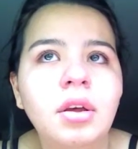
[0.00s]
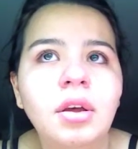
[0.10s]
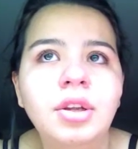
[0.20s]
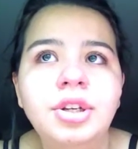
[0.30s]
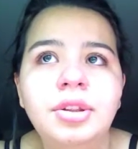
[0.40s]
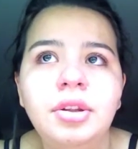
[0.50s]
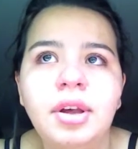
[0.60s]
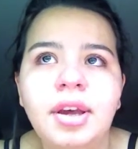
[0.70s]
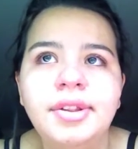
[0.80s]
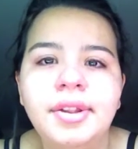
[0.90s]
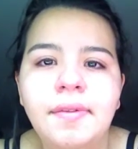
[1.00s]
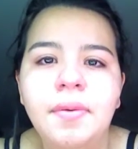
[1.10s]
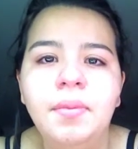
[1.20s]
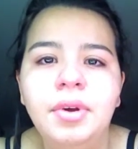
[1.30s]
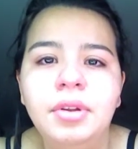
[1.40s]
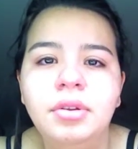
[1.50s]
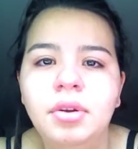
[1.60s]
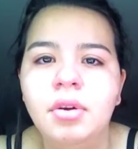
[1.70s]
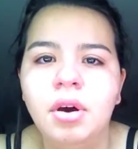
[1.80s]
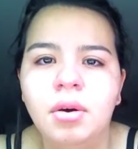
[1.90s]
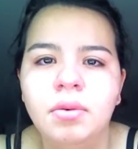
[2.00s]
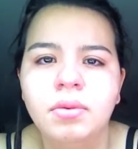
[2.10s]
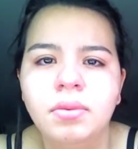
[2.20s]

She still has 7 weeks to go.